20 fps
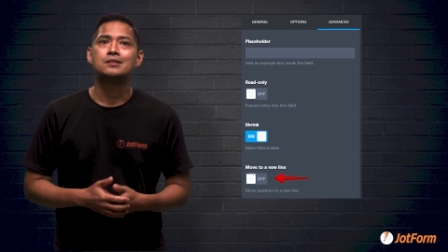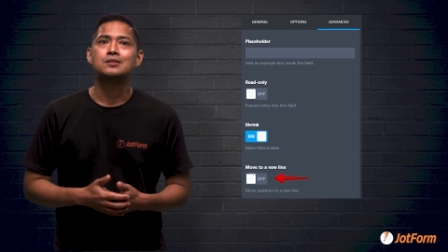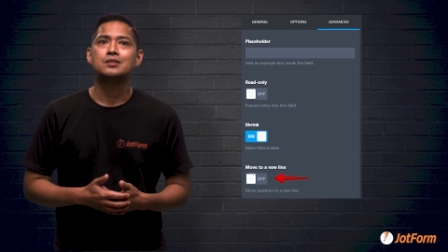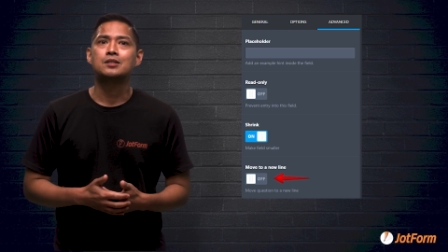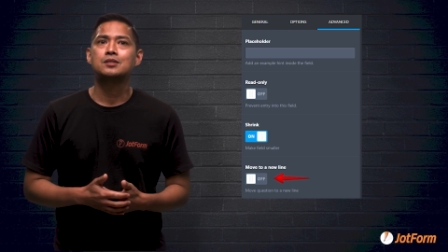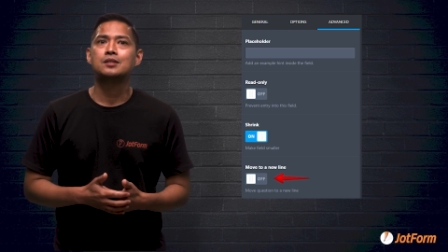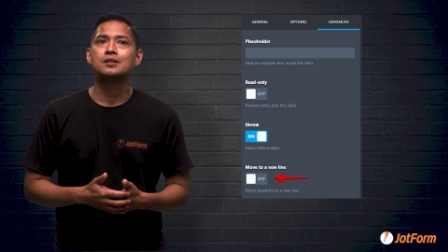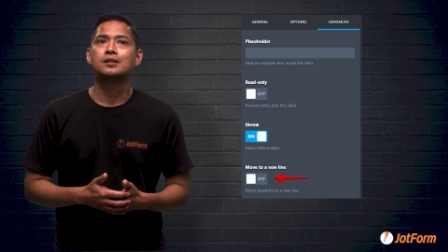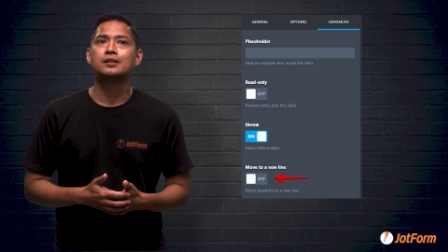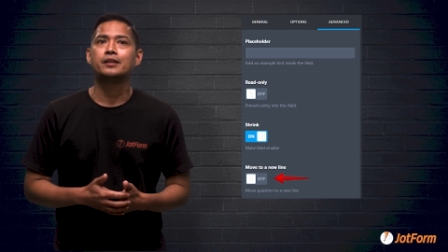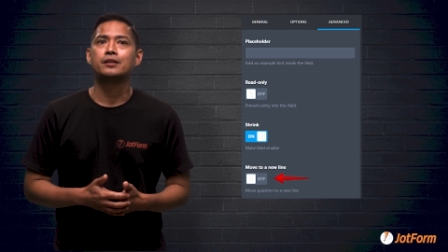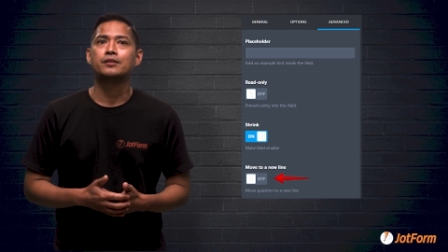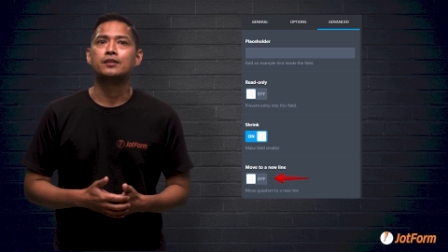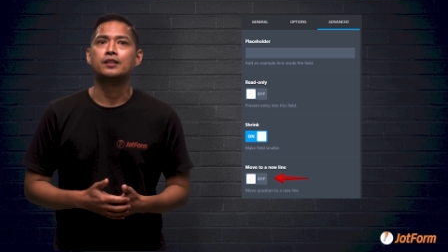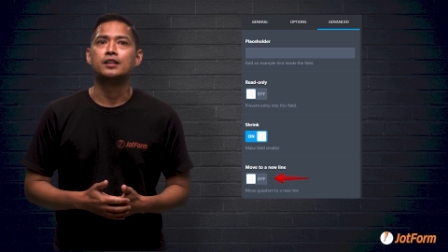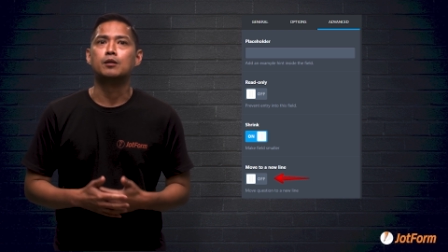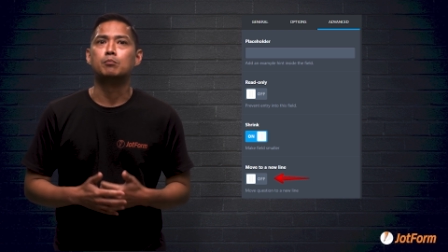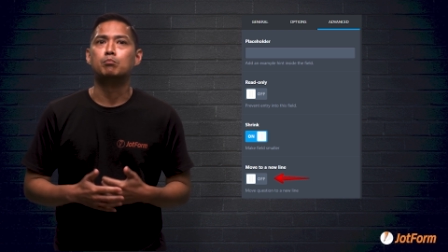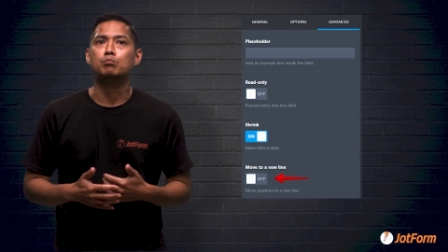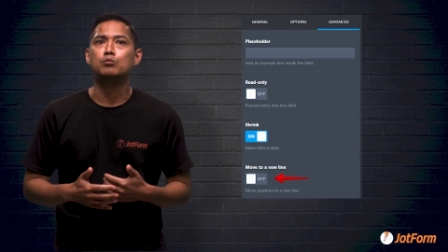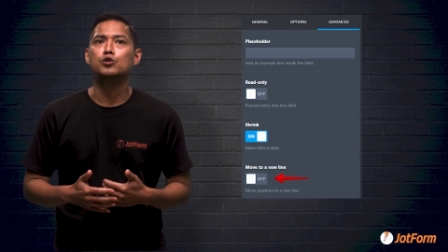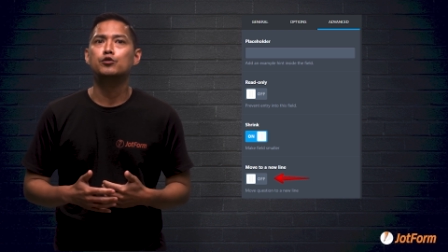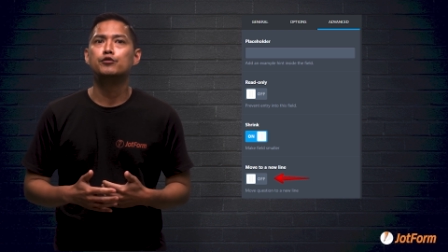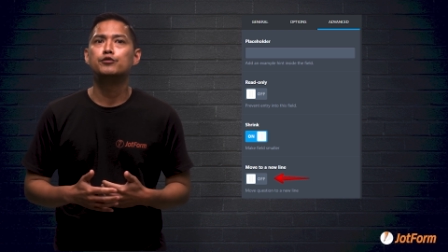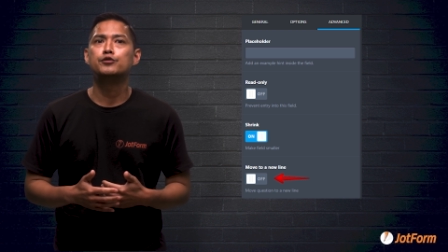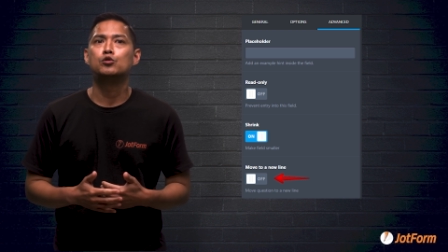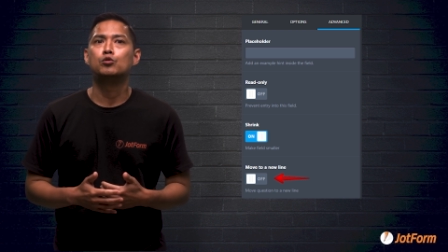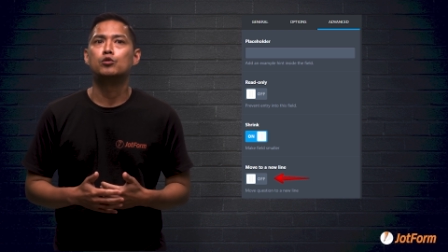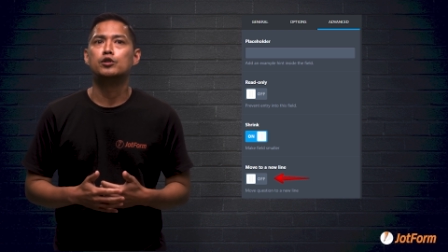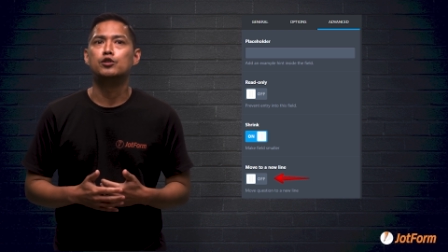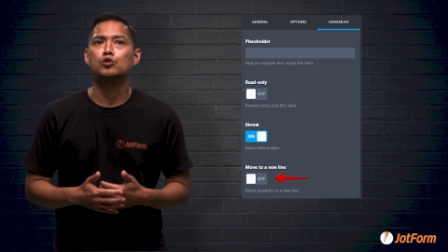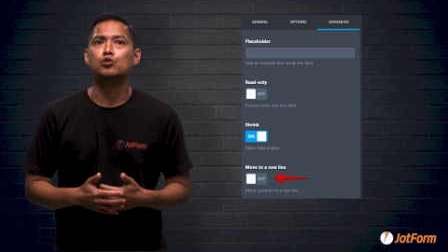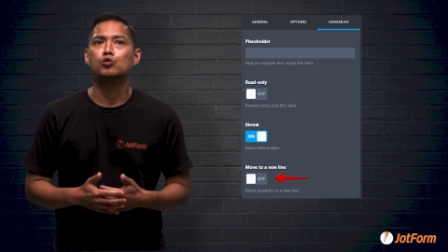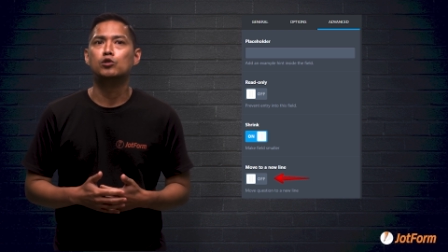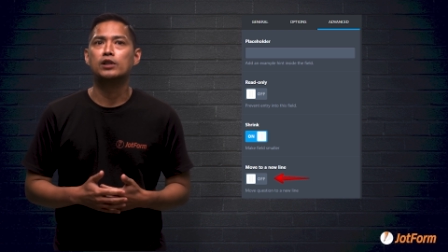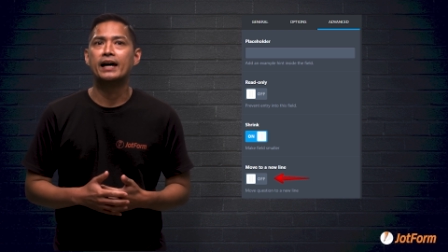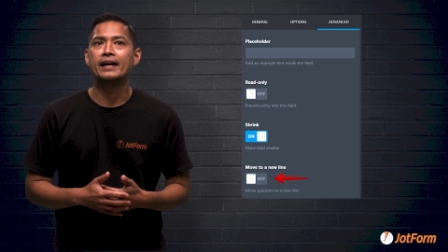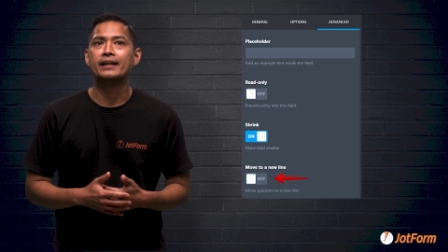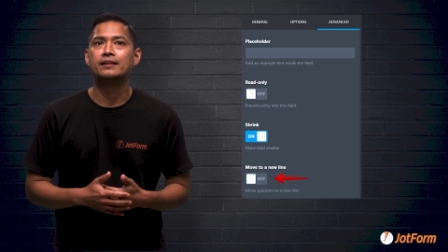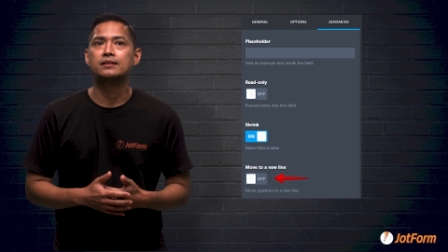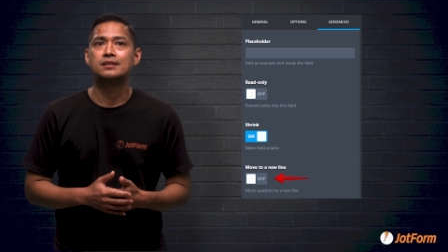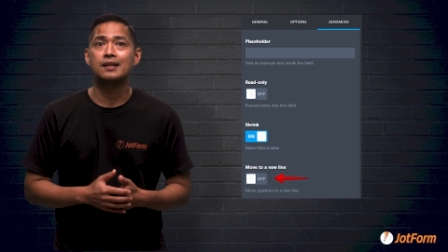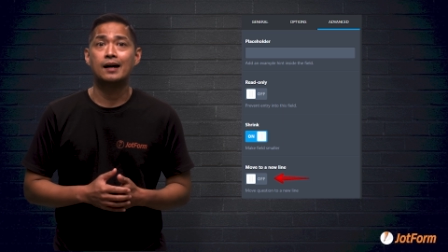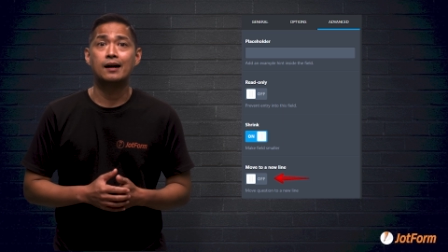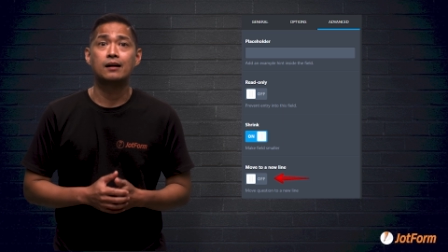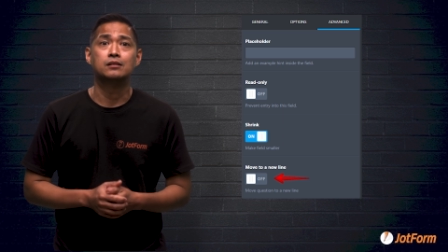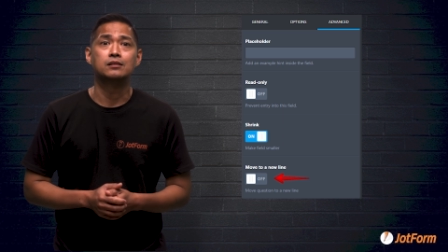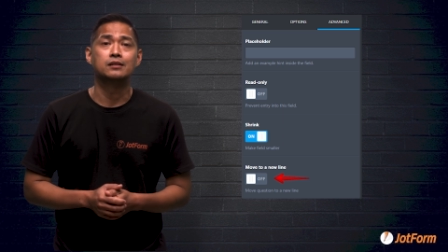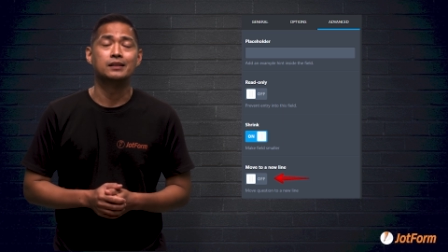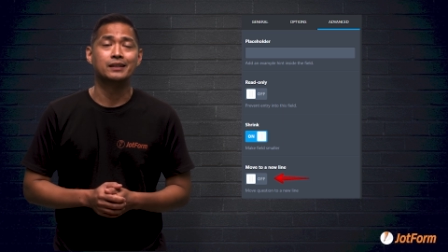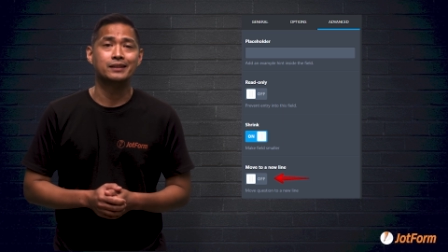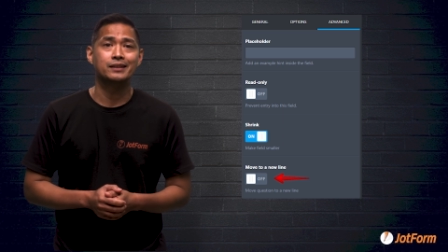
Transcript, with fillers: just click the Move to a New Line toggle